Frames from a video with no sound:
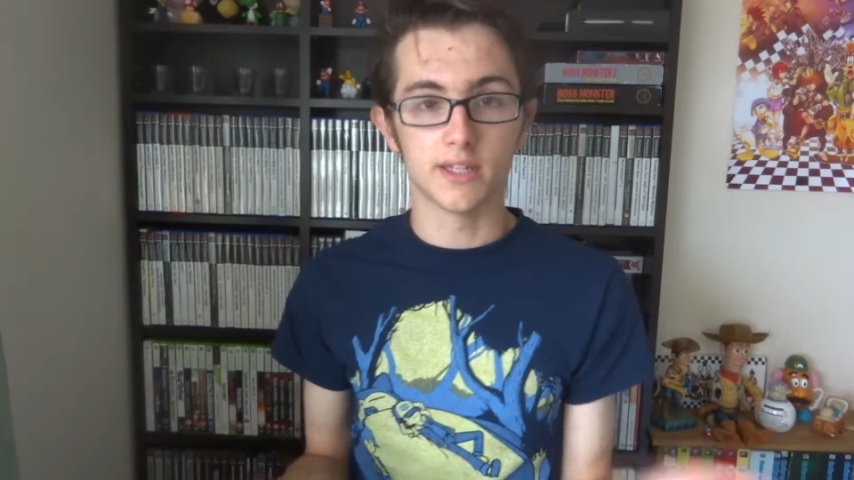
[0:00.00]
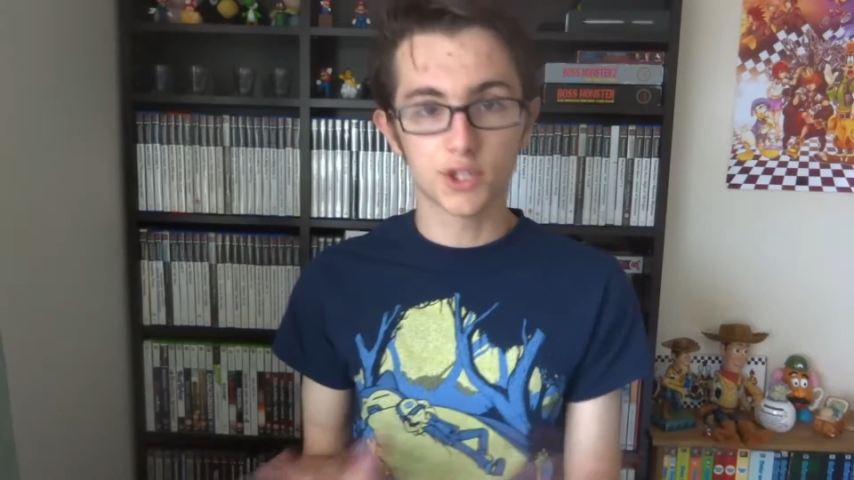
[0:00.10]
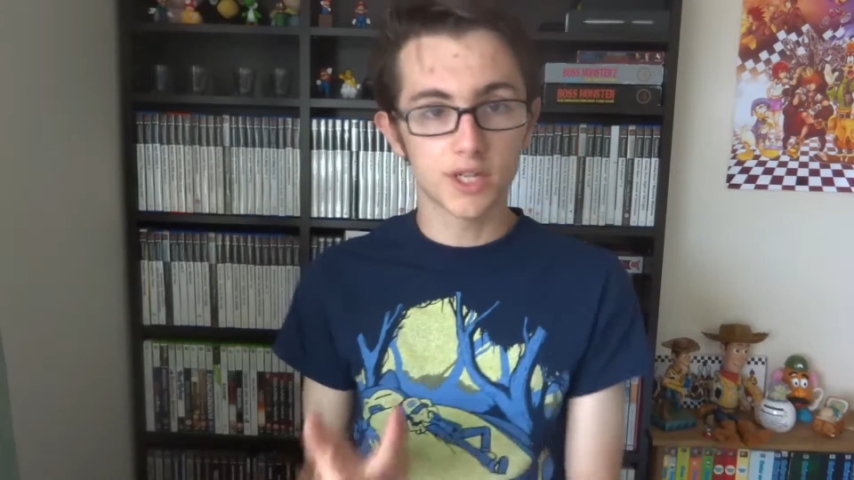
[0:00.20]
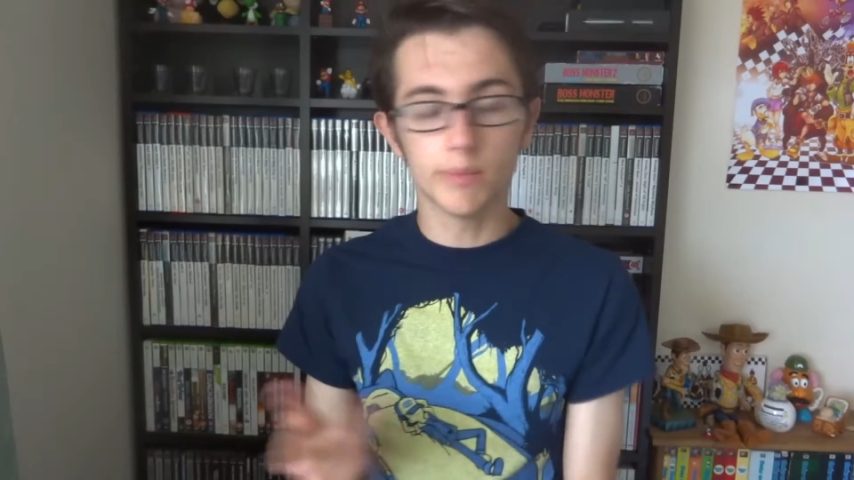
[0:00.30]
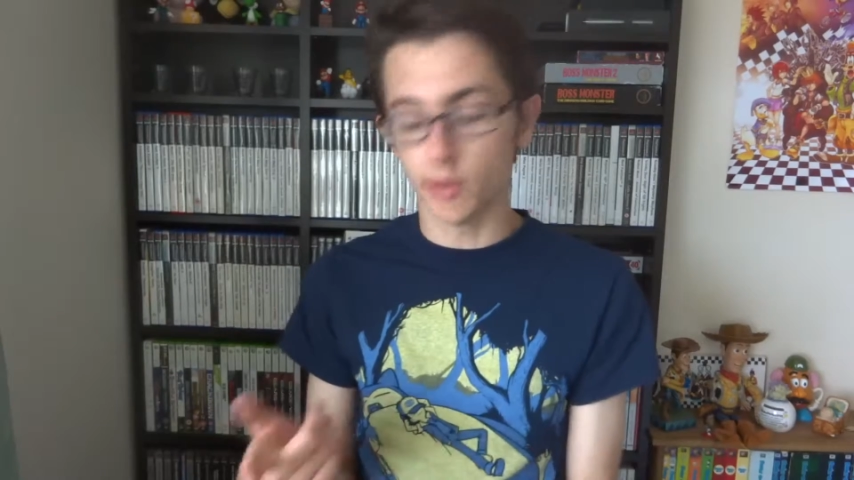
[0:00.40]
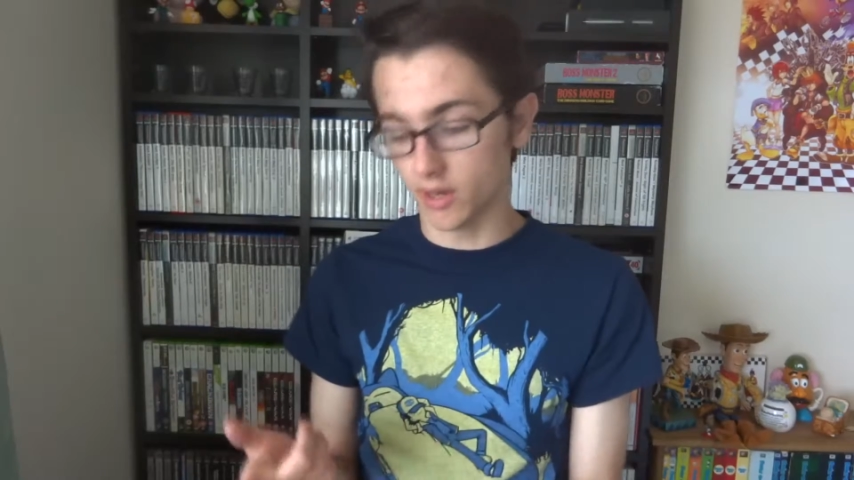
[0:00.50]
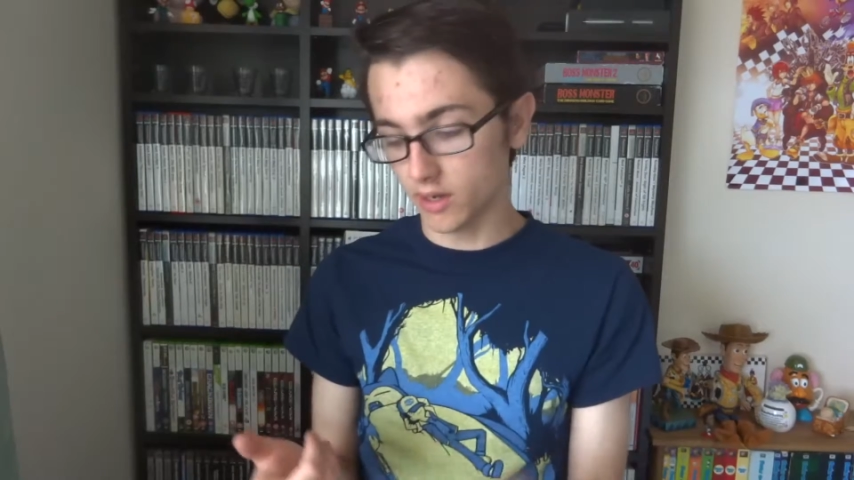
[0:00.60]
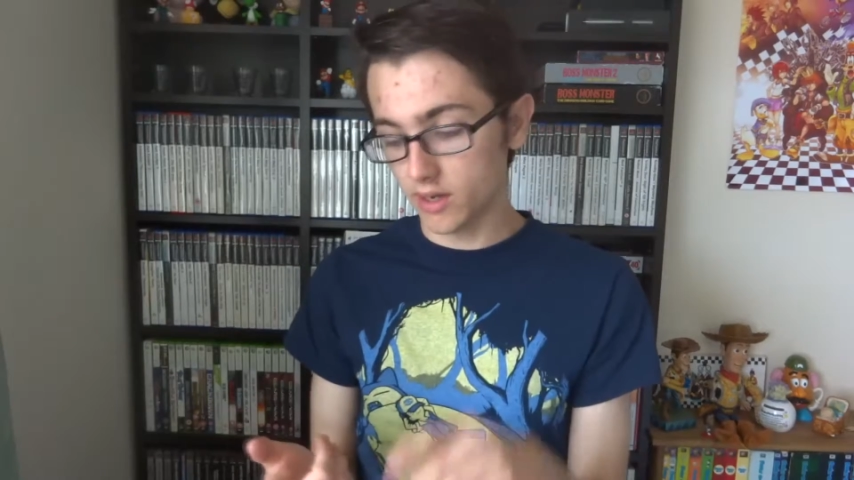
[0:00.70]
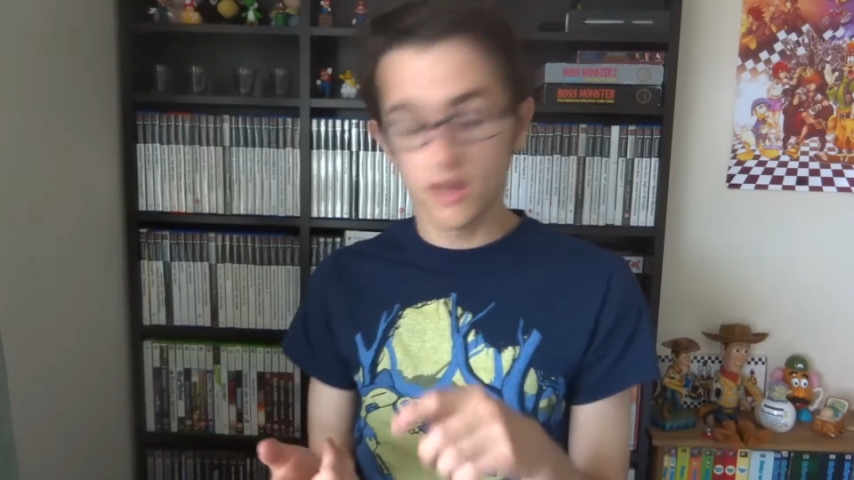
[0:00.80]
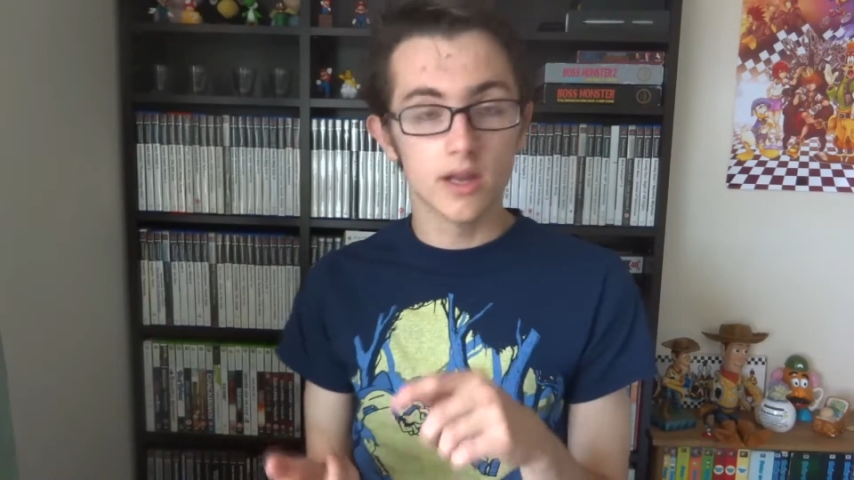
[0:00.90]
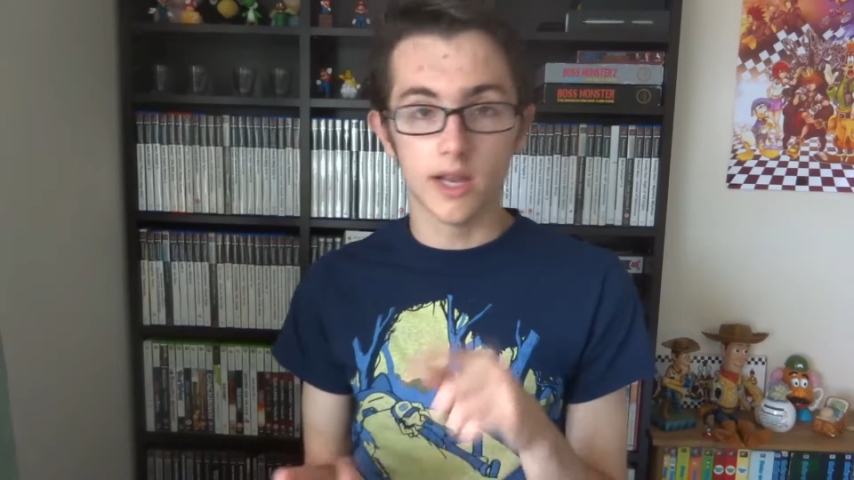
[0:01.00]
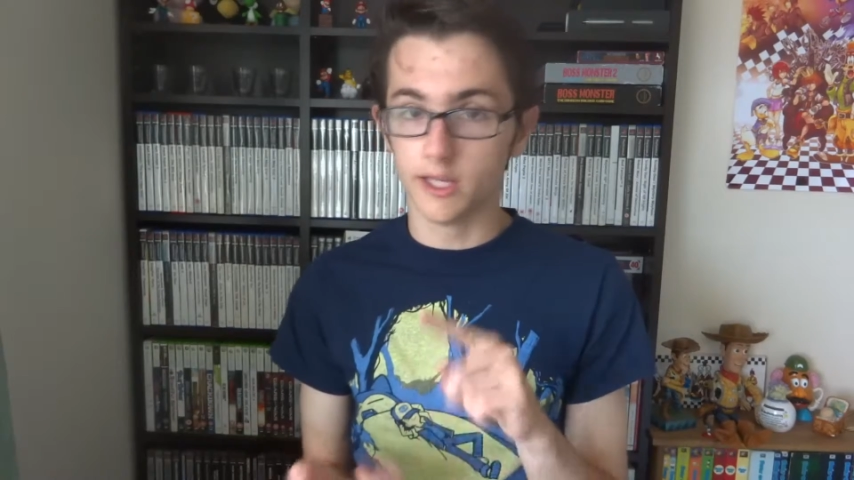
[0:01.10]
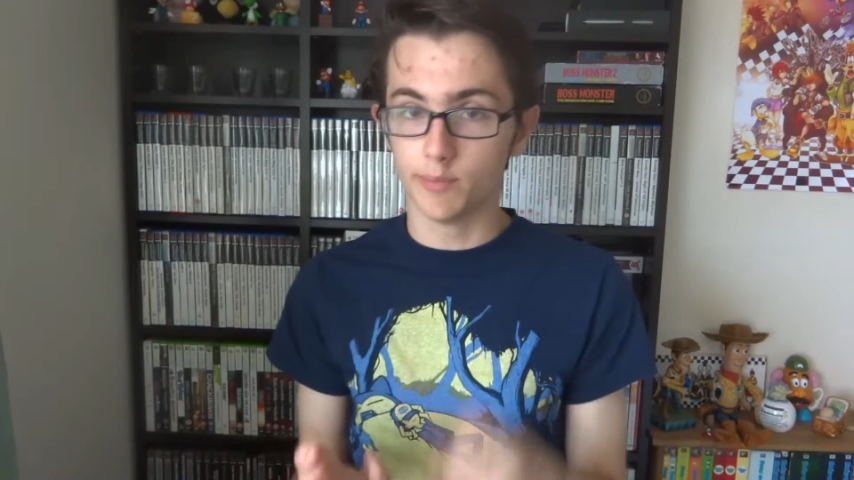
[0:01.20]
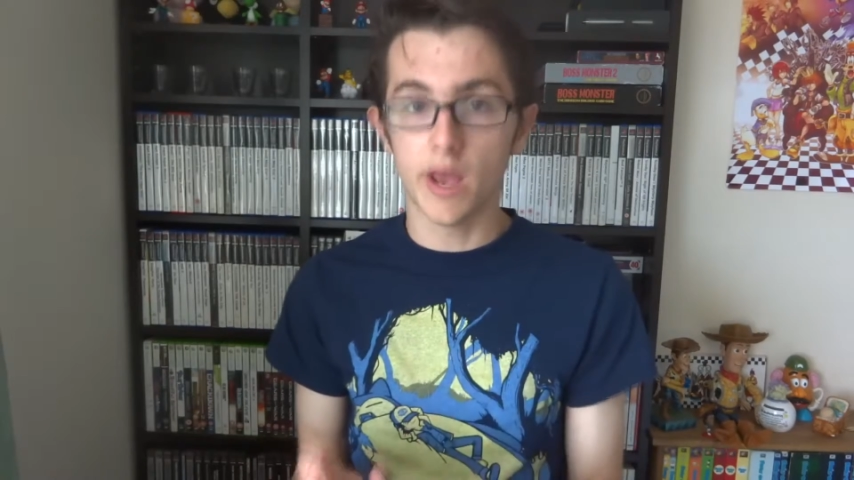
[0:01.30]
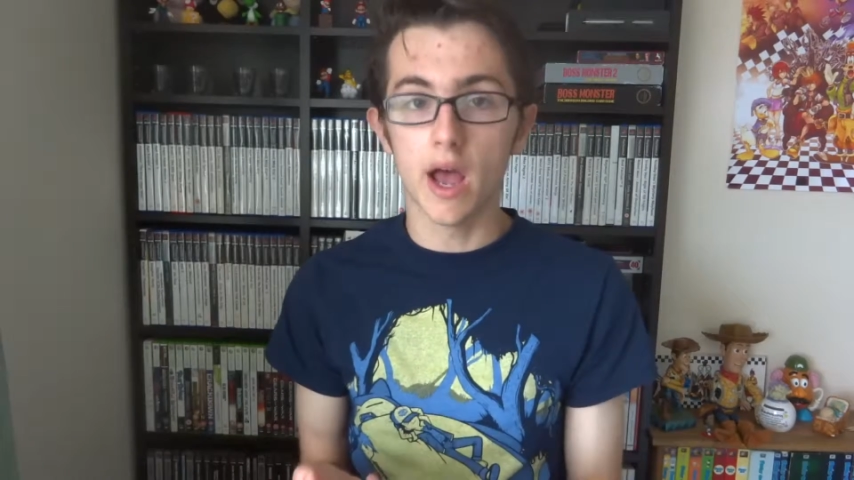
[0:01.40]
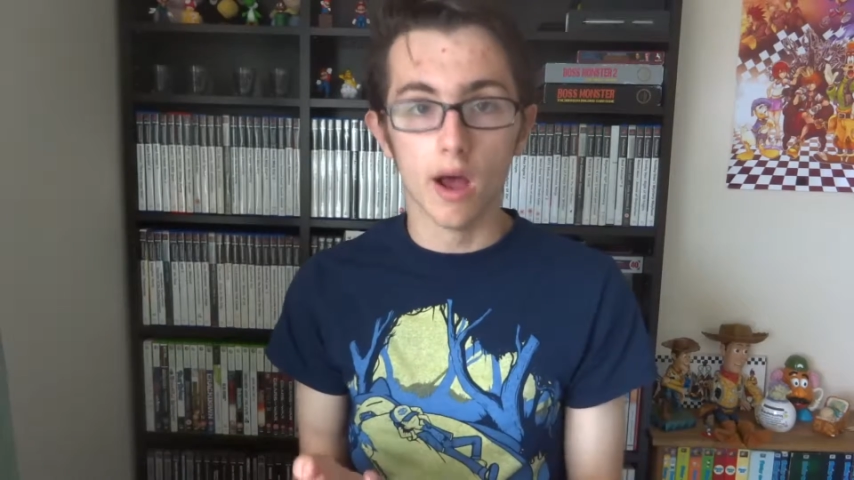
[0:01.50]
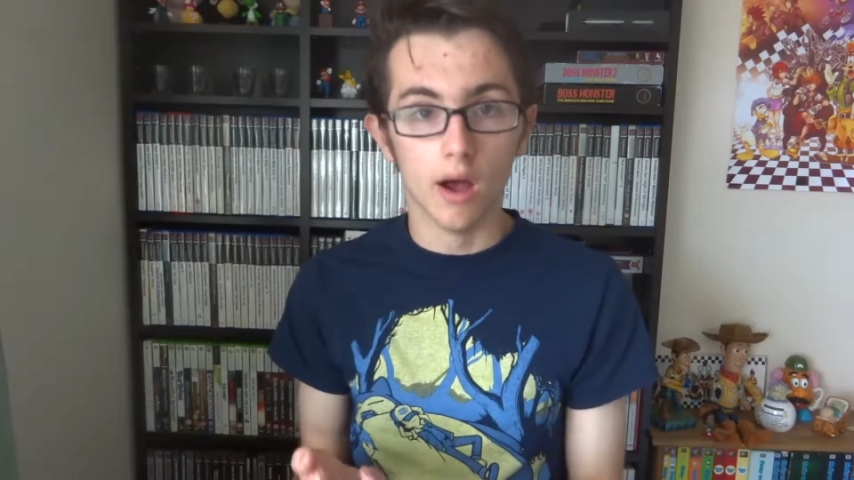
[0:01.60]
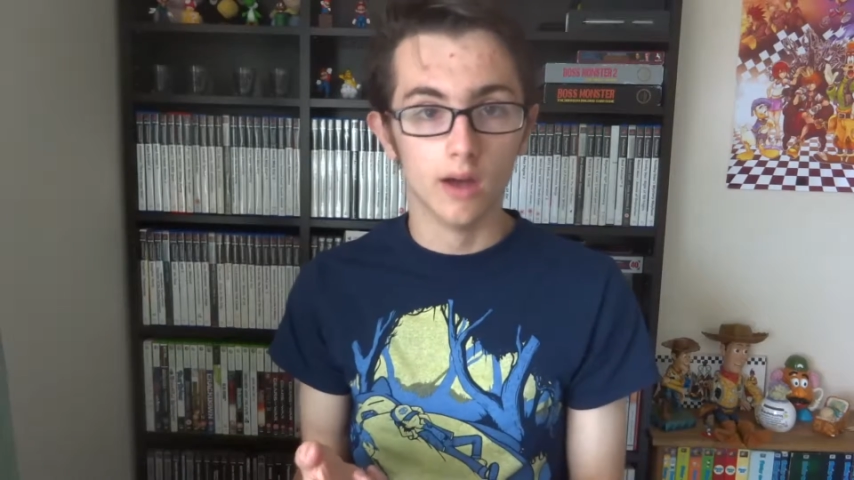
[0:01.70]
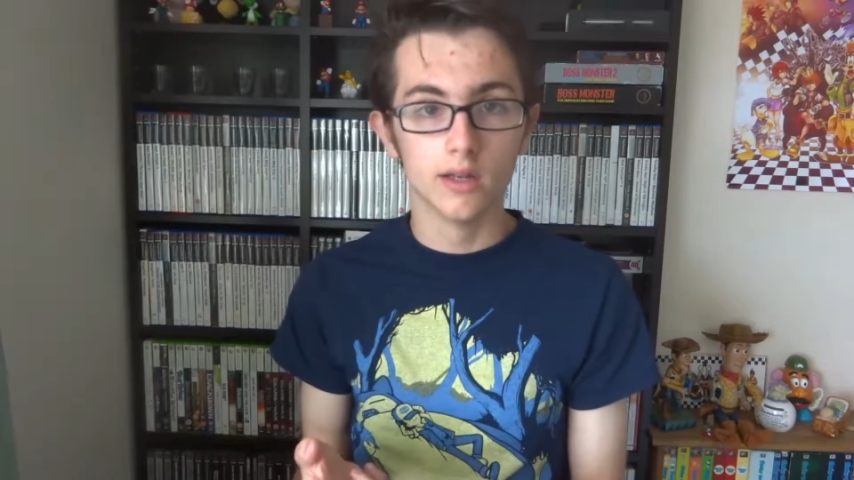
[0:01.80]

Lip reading: cheaper, it's better,